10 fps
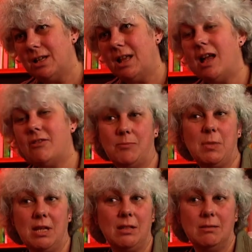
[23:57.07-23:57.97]
have
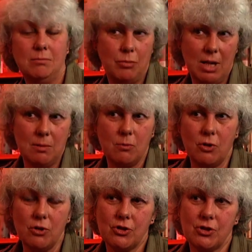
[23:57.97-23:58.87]
been
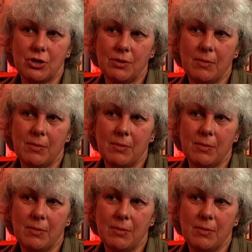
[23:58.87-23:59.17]
brainwashed.